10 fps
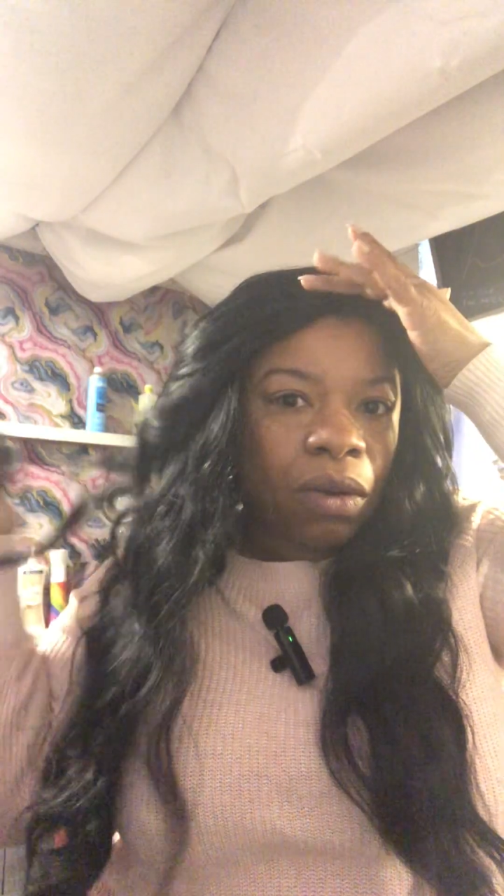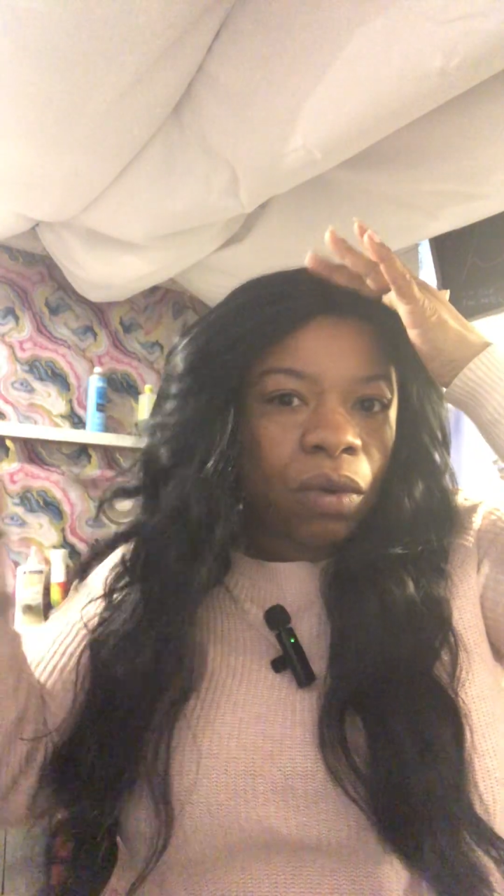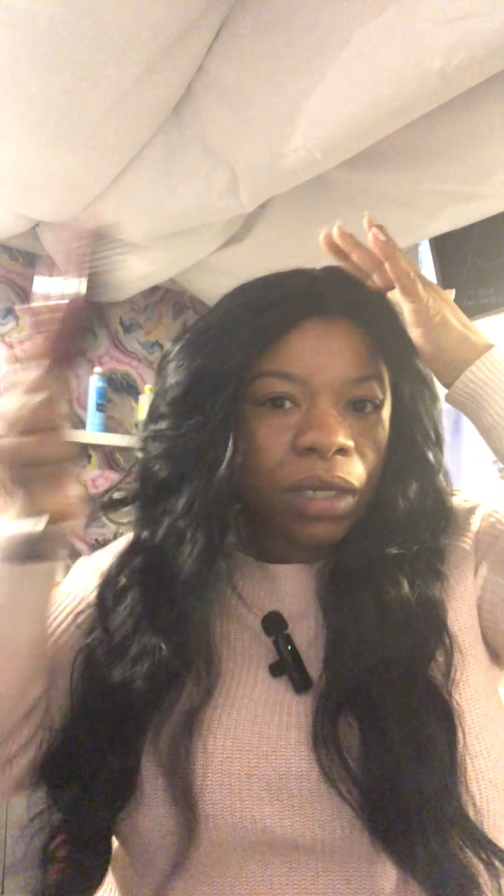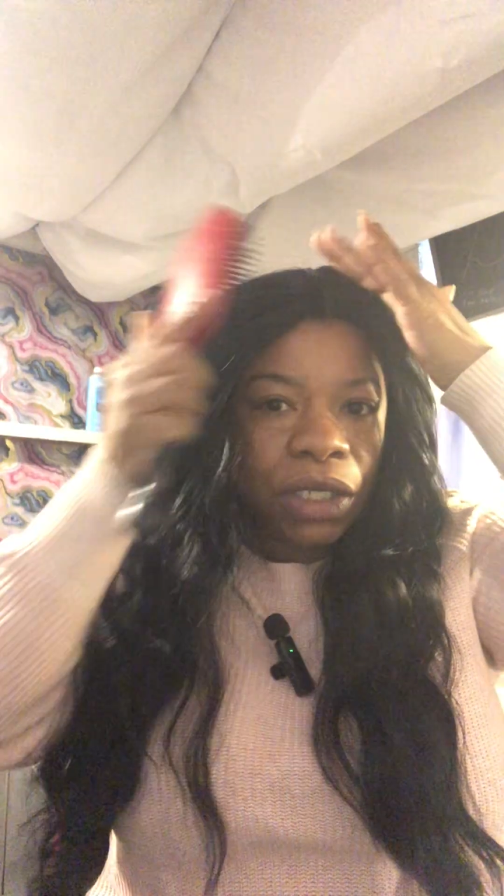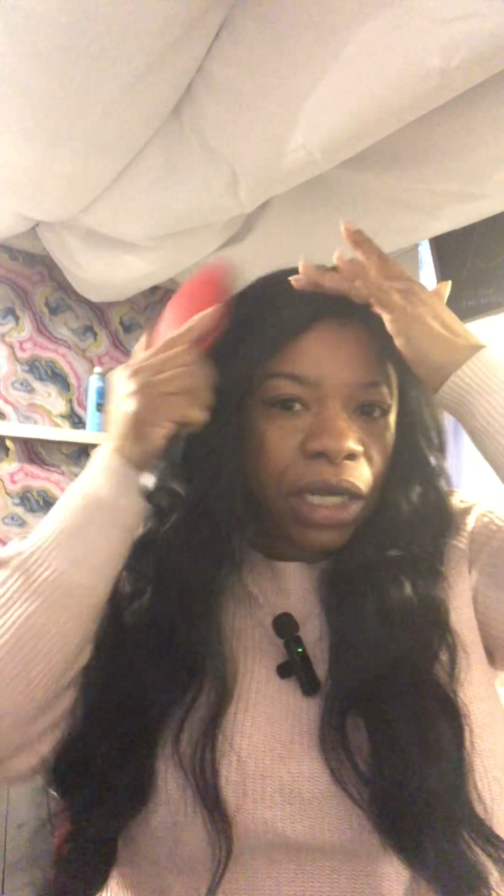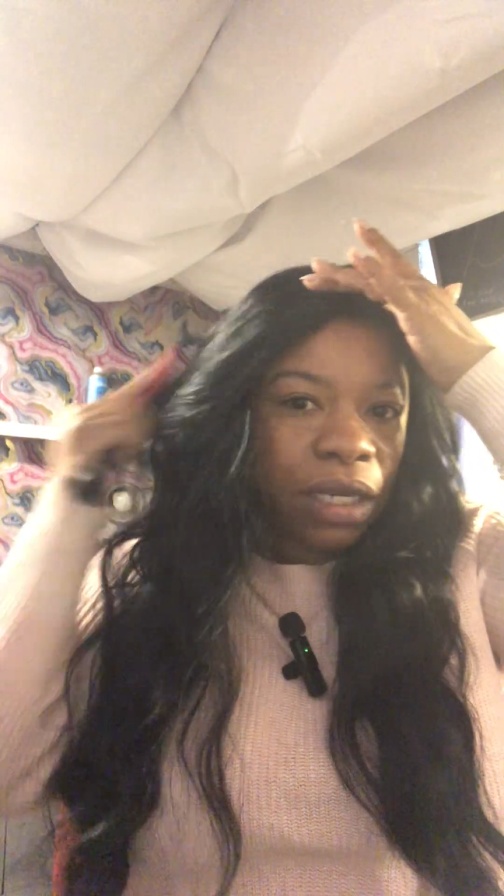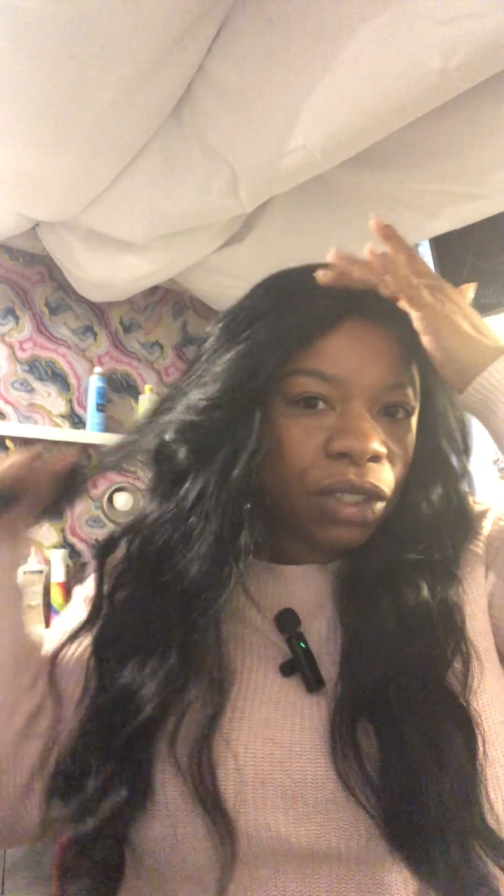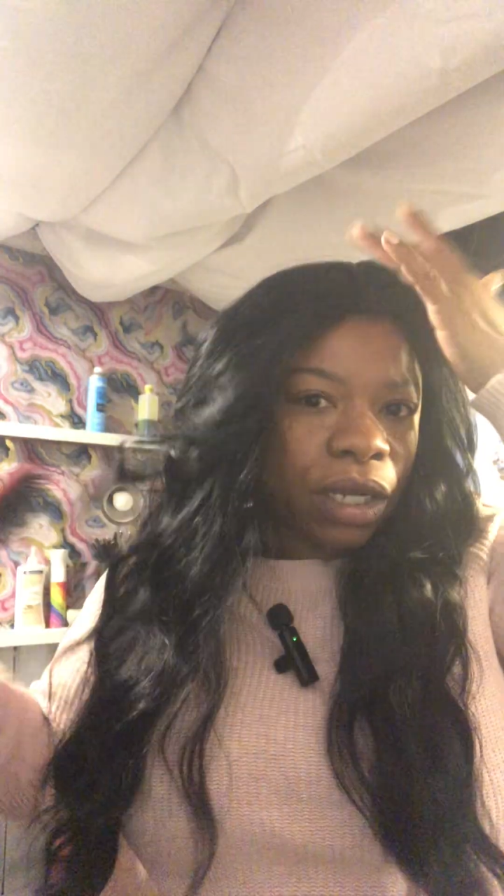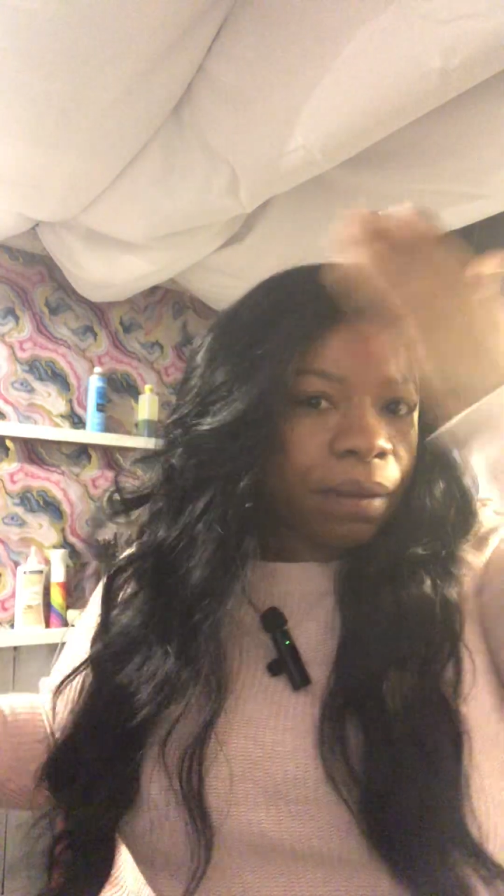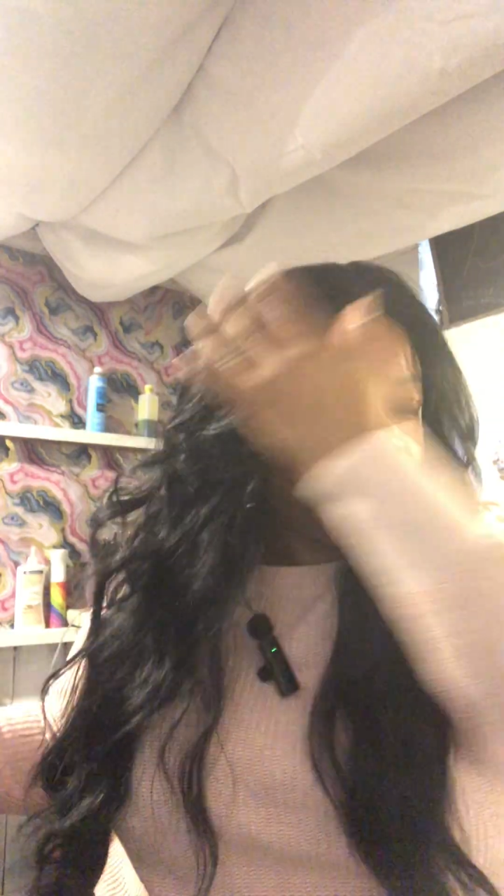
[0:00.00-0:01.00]
going to
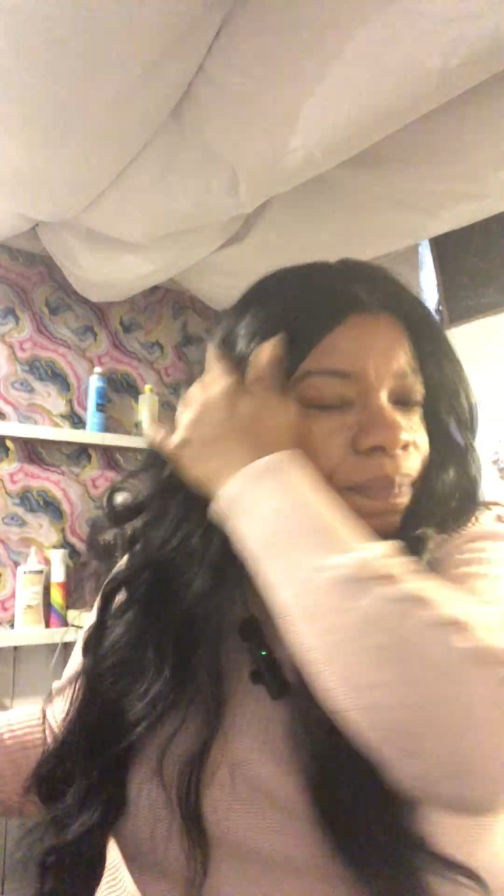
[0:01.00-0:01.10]
change it.